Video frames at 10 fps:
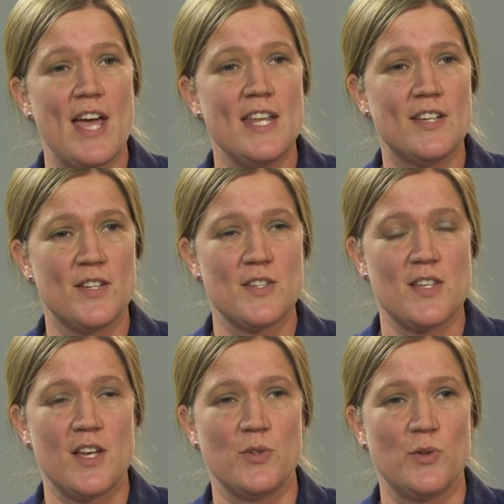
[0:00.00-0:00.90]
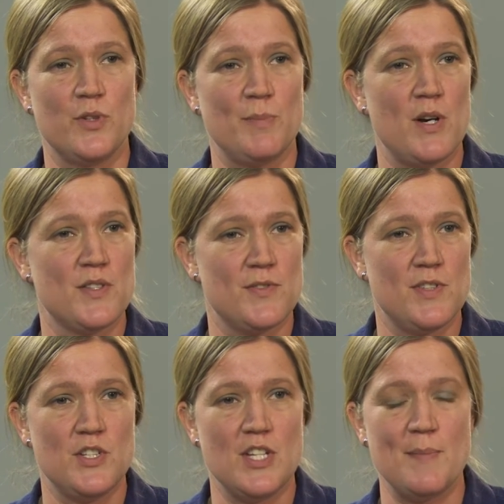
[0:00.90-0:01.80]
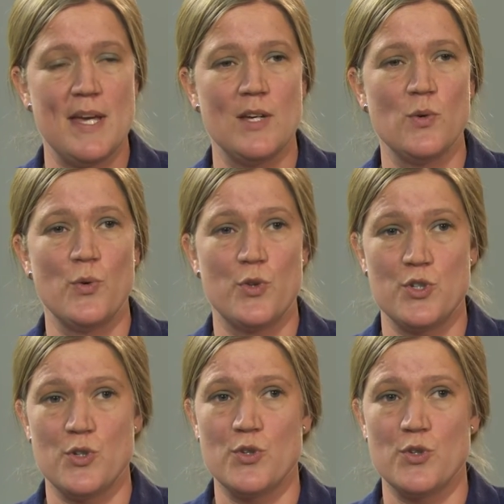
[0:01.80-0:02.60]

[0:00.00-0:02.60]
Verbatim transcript: any concern on the part of the GP or the mm-hmm.